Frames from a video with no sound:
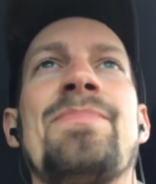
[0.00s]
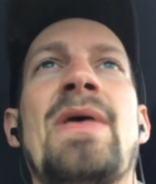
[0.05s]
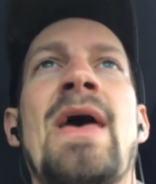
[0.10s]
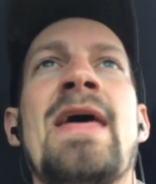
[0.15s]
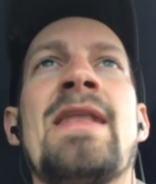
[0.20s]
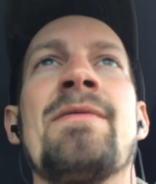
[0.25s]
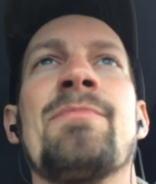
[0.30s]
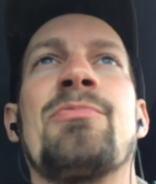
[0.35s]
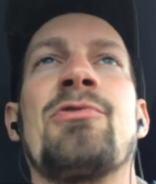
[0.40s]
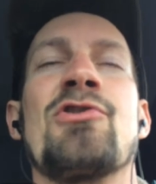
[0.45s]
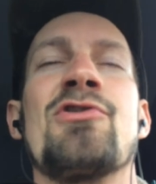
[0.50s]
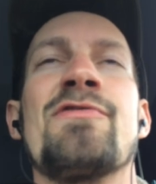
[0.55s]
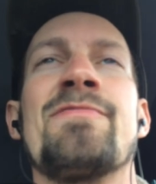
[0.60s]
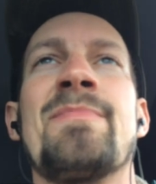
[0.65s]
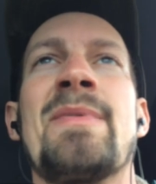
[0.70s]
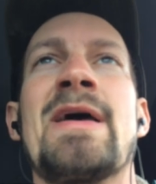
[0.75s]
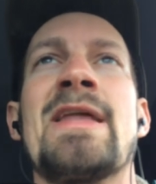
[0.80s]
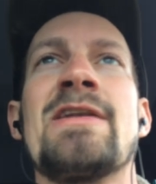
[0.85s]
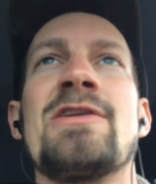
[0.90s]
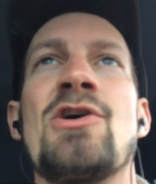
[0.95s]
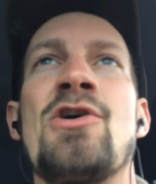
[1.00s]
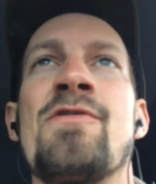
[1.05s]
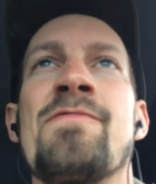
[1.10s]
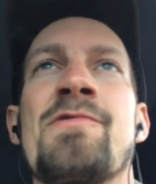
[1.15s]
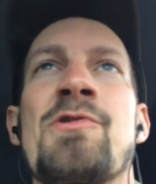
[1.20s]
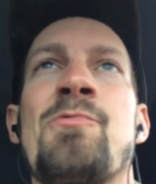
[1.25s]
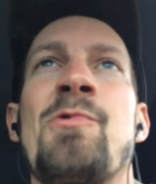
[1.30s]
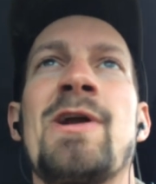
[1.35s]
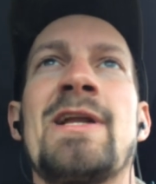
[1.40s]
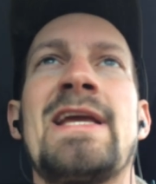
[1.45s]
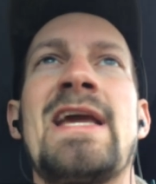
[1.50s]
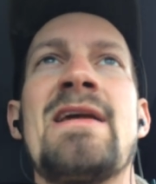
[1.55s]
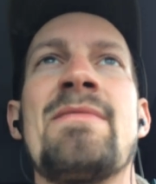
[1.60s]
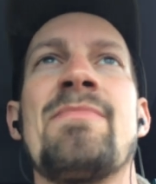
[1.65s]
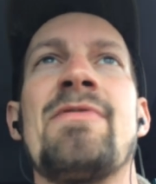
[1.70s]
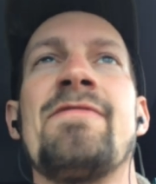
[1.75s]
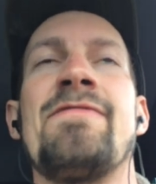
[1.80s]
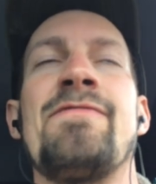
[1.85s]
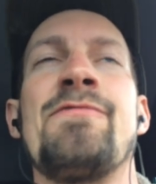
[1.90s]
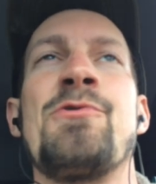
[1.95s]
an improvement over what
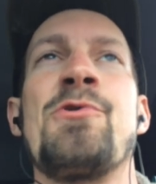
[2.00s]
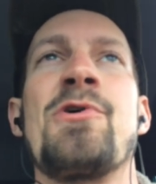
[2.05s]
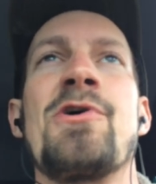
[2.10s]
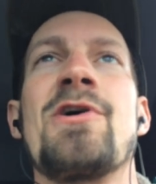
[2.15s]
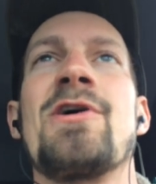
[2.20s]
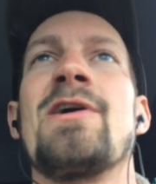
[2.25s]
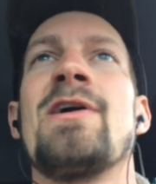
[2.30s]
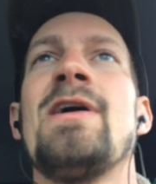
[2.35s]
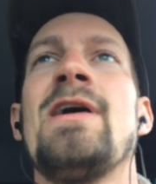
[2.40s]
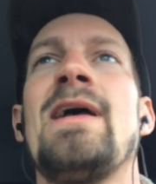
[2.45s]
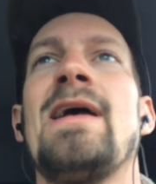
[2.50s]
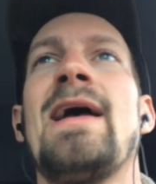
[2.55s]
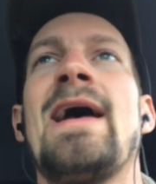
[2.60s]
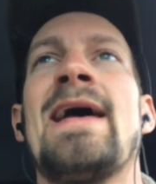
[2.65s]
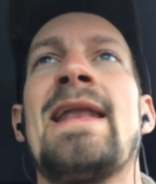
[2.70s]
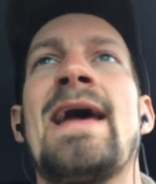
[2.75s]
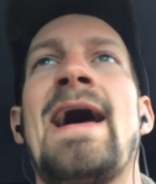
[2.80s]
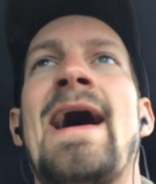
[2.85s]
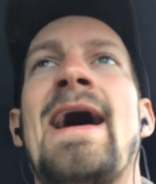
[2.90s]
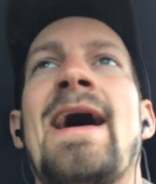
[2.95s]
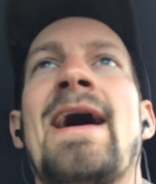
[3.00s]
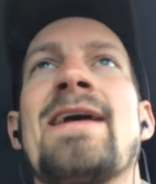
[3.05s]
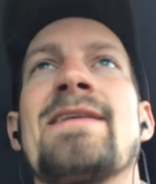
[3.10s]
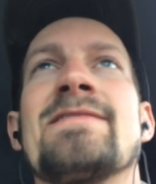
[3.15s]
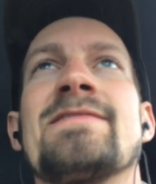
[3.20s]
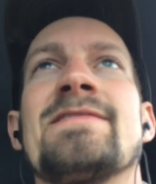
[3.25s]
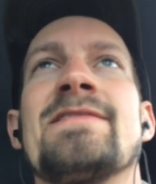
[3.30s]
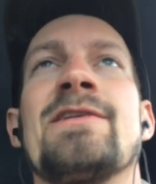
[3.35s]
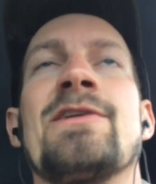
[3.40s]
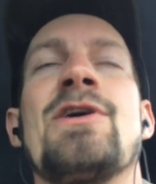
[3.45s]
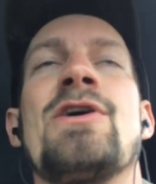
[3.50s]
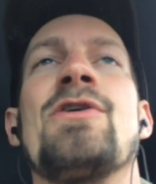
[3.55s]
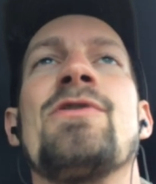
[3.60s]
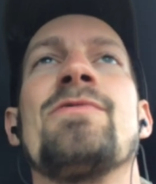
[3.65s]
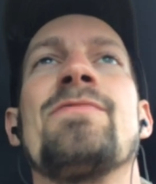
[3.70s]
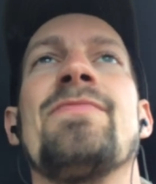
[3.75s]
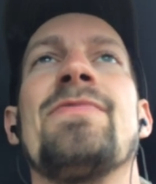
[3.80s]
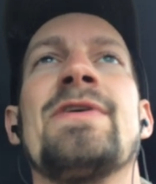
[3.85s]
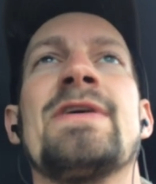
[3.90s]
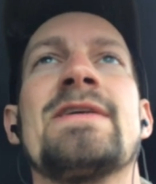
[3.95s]
came before, and as
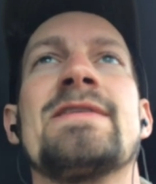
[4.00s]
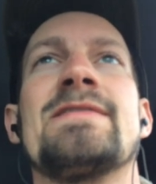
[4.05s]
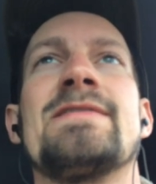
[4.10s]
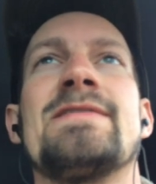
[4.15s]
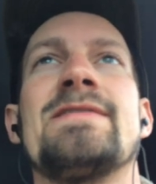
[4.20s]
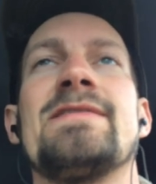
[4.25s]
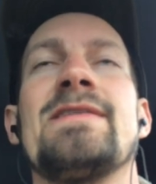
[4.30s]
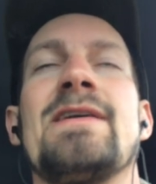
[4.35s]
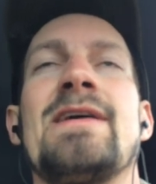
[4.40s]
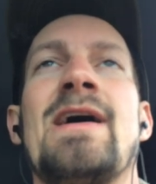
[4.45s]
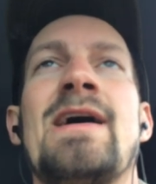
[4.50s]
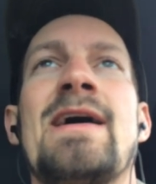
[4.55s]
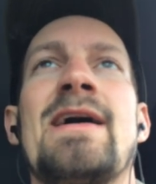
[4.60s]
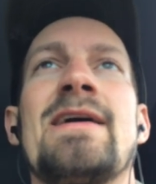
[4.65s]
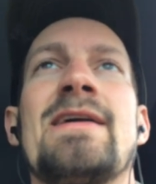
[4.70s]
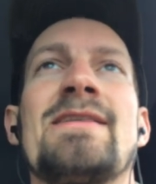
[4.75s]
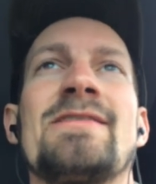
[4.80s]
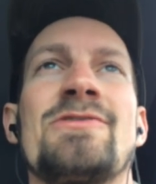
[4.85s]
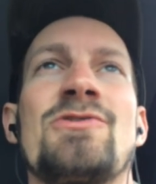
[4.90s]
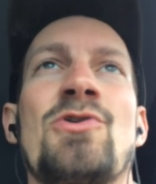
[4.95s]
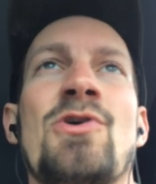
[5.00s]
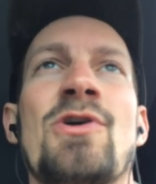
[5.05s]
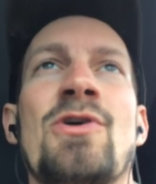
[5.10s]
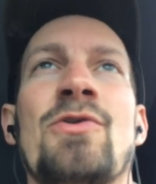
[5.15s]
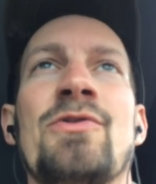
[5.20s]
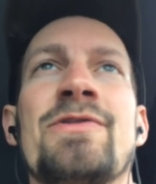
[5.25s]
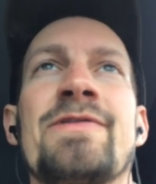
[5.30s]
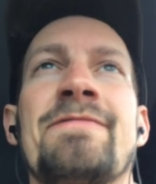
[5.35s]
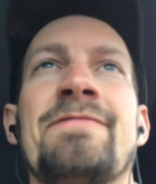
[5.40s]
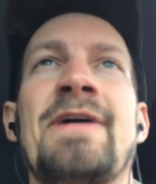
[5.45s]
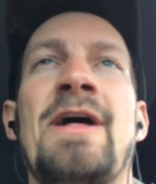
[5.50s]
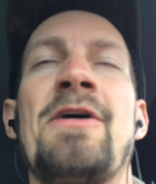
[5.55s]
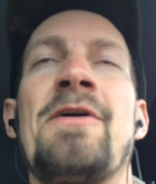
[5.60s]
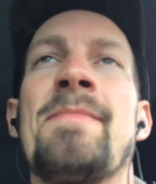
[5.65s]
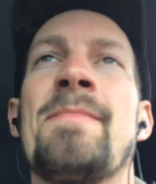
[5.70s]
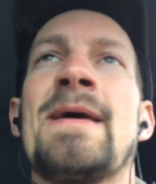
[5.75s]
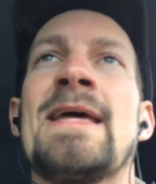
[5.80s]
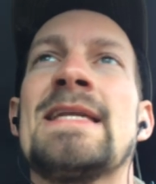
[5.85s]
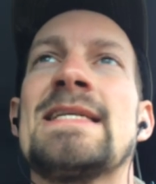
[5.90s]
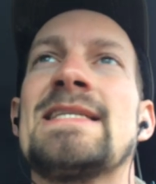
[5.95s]
this historical
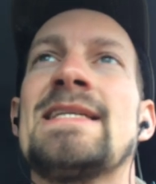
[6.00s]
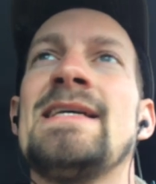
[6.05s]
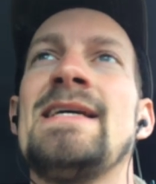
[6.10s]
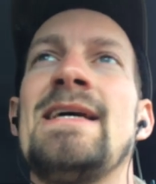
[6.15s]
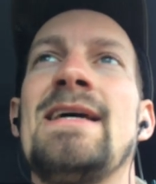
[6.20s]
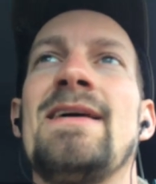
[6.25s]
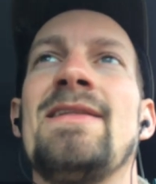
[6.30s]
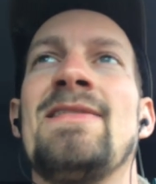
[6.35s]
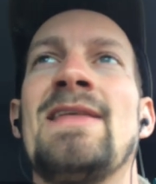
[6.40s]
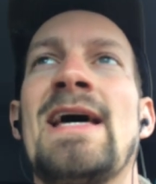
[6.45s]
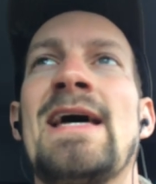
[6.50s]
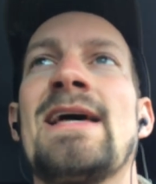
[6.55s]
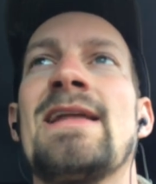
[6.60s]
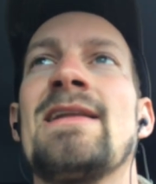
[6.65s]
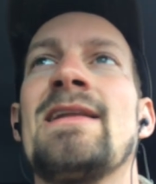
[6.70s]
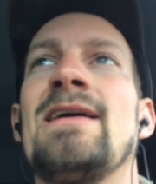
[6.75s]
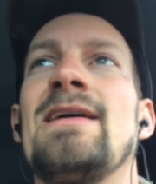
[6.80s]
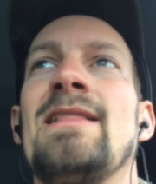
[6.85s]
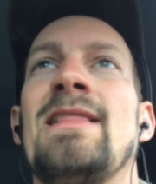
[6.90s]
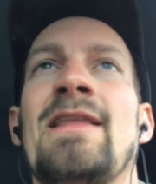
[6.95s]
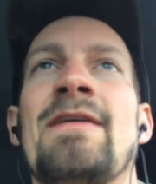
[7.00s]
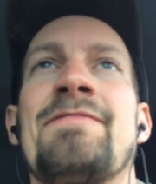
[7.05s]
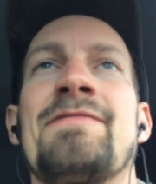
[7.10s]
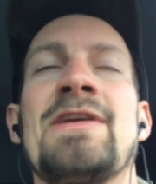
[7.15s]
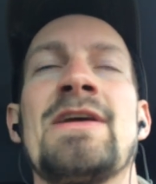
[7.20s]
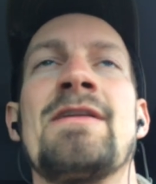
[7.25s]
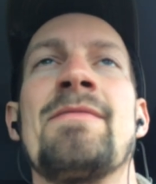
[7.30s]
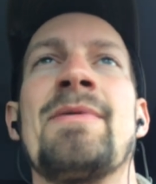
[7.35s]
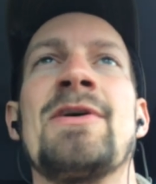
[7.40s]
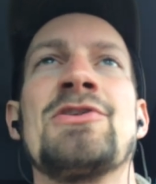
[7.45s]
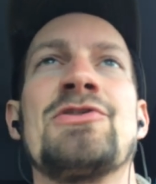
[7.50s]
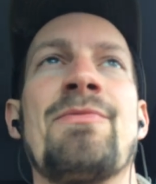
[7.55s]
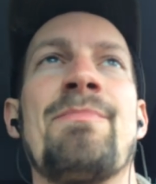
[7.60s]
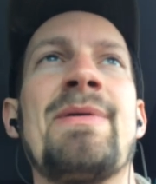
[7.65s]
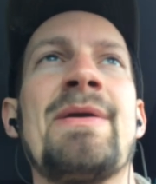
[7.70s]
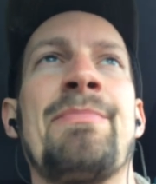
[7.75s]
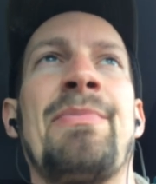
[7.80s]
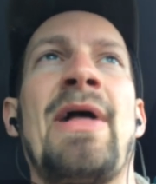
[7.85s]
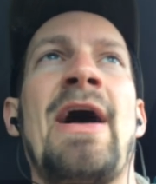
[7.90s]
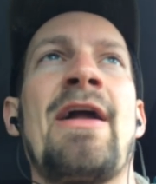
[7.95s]
development that lifted a bunch of
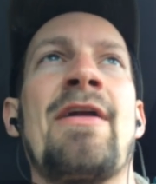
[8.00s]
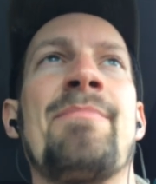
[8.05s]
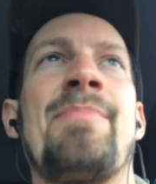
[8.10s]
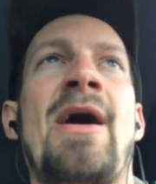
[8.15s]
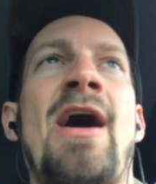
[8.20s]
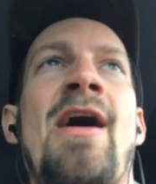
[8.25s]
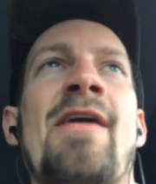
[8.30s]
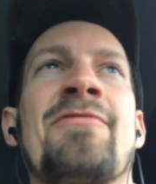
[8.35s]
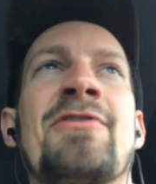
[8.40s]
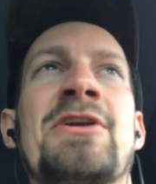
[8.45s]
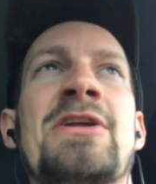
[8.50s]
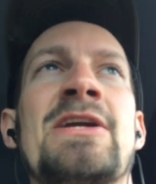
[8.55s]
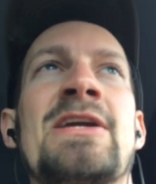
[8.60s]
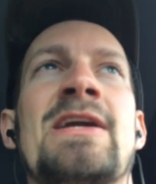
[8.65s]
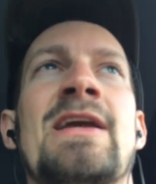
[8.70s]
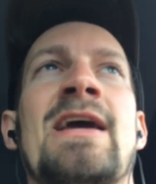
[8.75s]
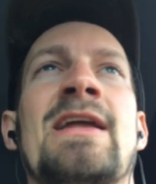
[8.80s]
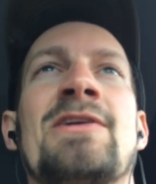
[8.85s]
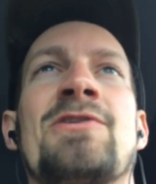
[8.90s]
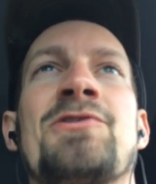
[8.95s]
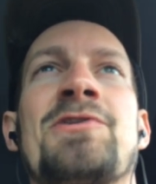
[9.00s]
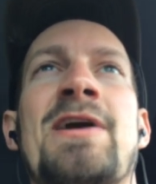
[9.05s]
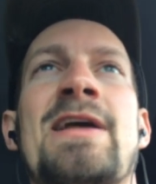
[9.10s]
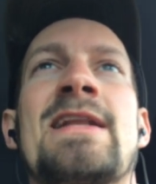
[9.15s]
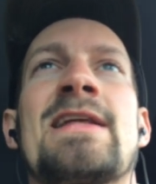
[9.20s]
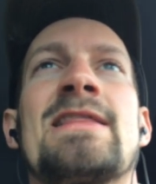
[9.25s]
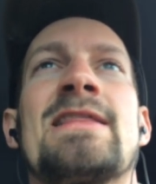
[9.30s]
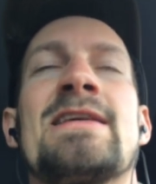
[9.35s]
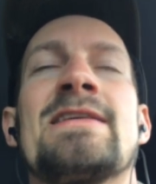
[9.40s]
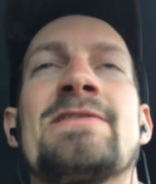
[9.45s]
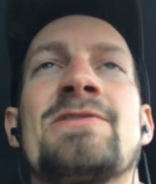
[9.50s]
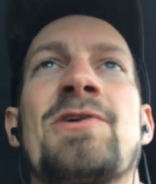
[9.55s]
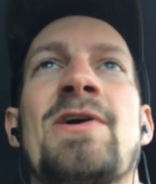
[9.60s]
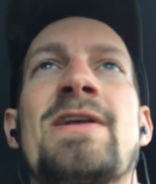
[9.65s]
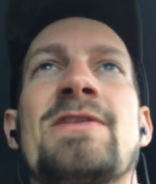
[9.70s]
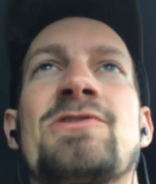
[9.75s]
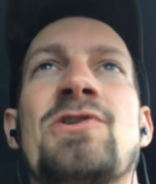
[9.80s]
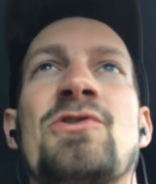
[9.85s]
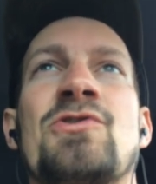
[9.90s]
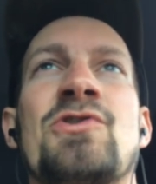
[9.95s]
people out of poverty and created these
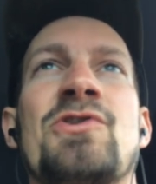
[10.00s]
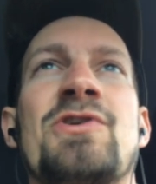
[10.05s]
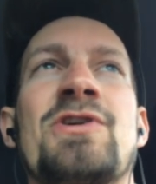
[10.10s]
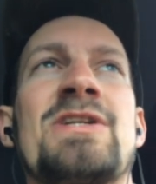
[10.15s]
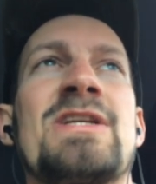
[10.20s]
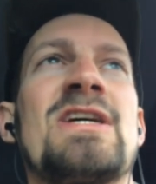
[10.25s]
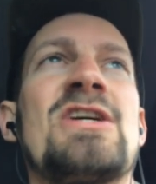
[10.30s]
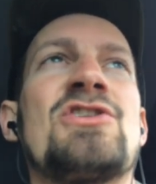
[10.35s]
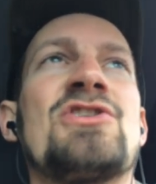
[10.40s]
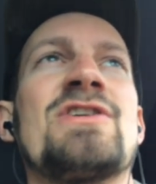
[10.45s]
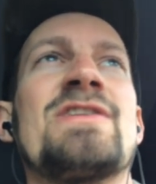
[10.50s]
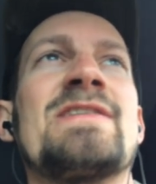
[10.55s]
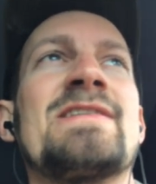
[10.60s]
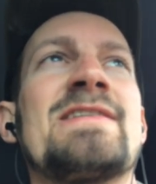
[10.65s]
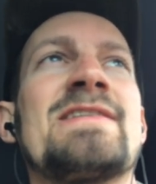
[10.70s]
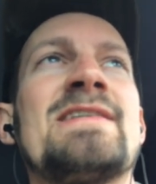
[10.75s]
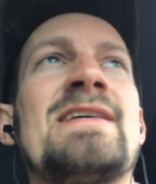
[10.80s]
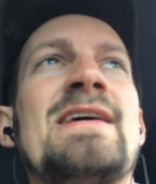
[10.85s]
great social conditions